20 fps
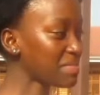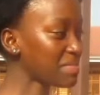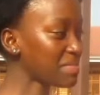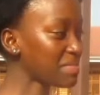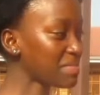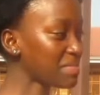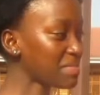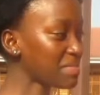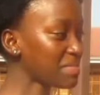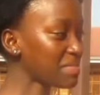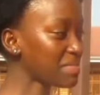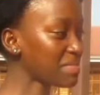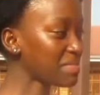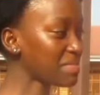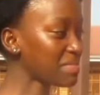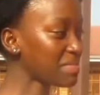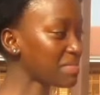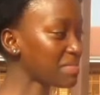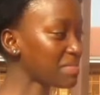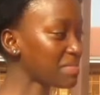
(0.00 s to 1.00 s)

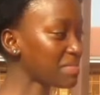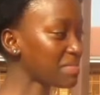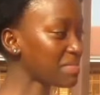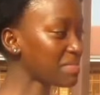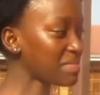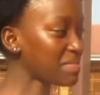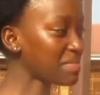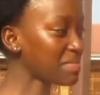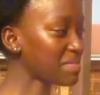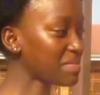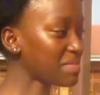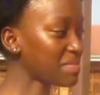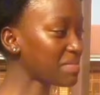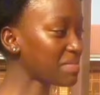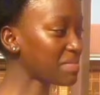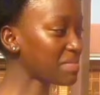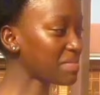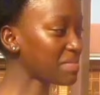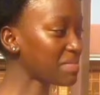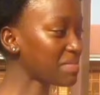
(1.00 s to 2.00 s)

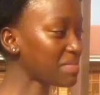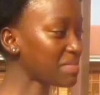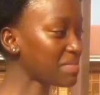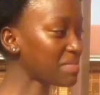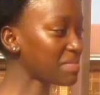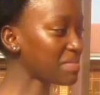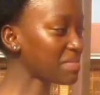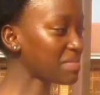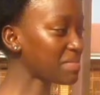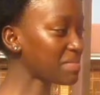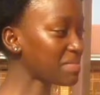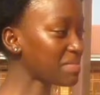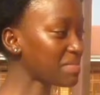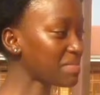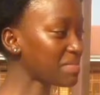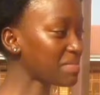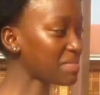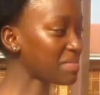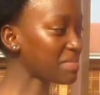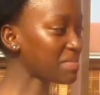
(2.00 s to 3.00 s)

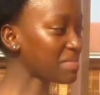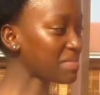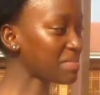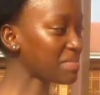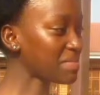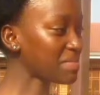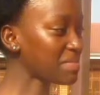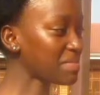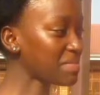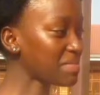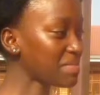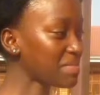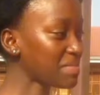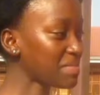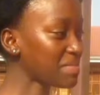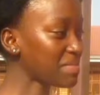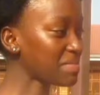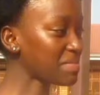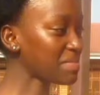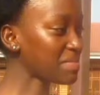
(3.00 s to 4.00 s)

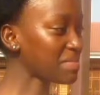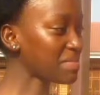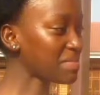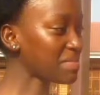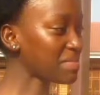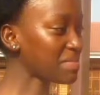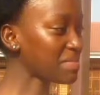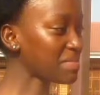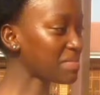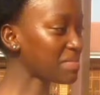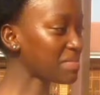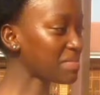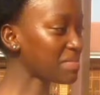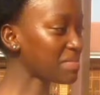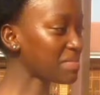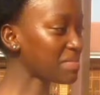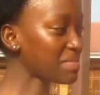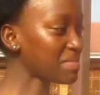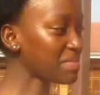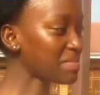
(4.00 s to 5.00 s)

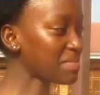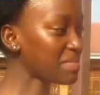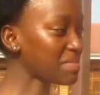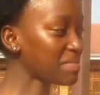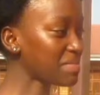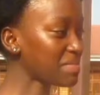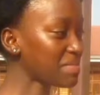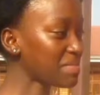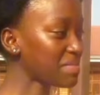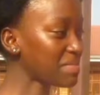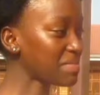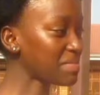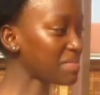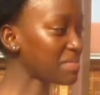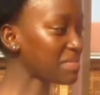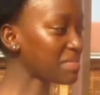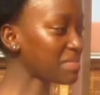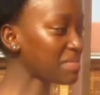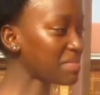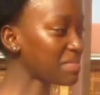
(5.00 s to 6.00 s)

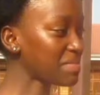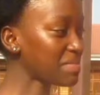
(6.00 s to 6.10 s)
The person shown says nothing.